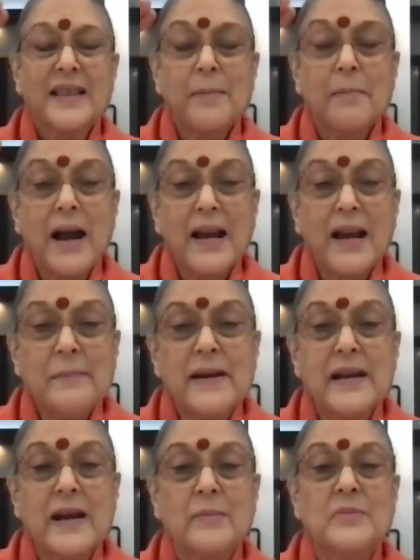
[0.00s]
The mind
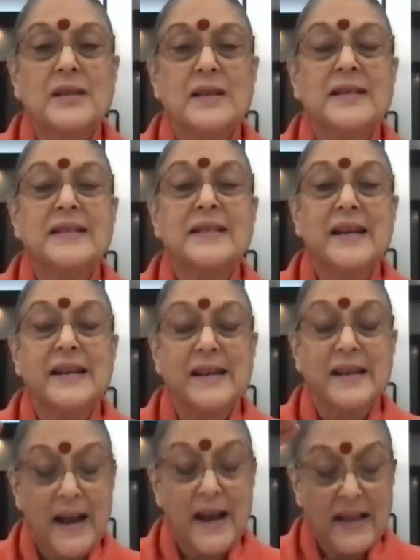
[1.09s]
becomes
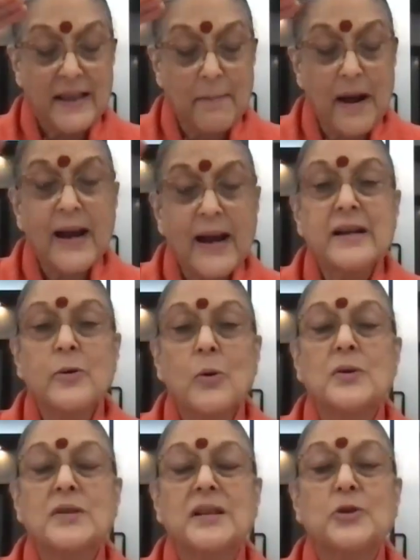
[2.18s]
steady. The mind
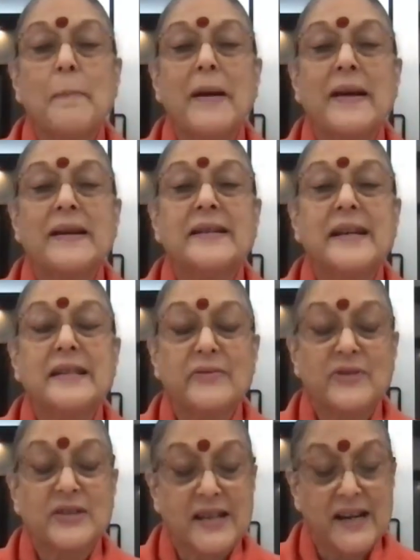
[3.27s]
goes into a
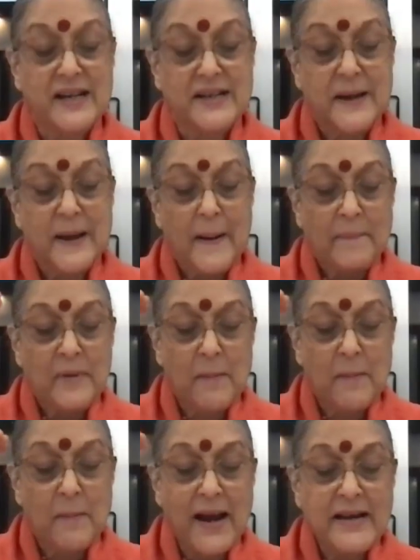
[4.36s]
meditative state. The
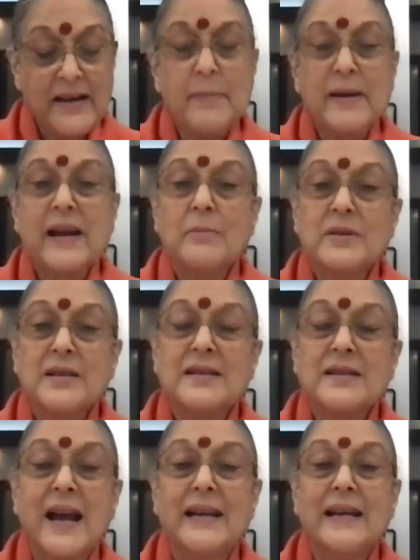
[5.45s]
mind becomes
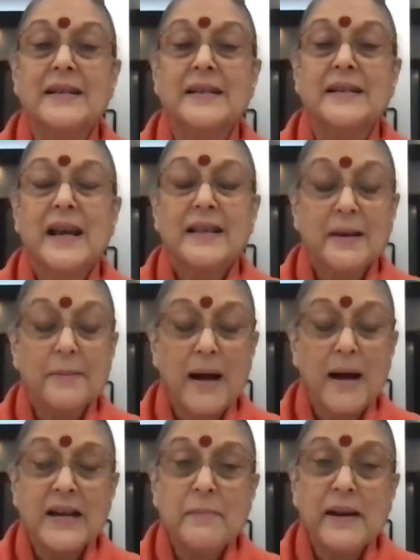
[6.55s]
silent. The
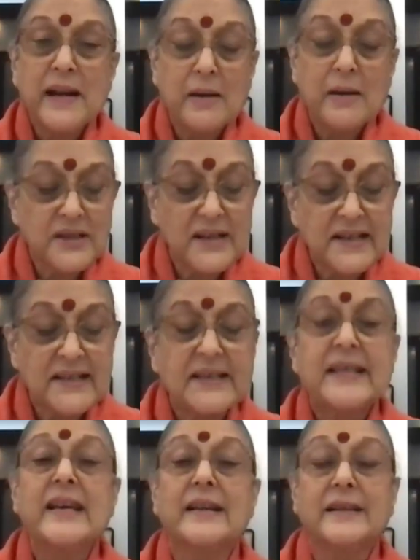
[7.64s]
mind becomes
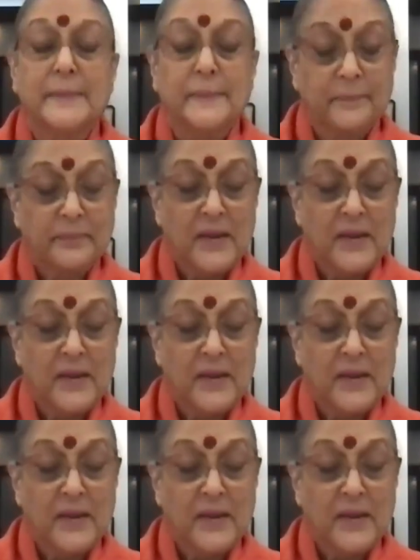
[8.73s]
sthir.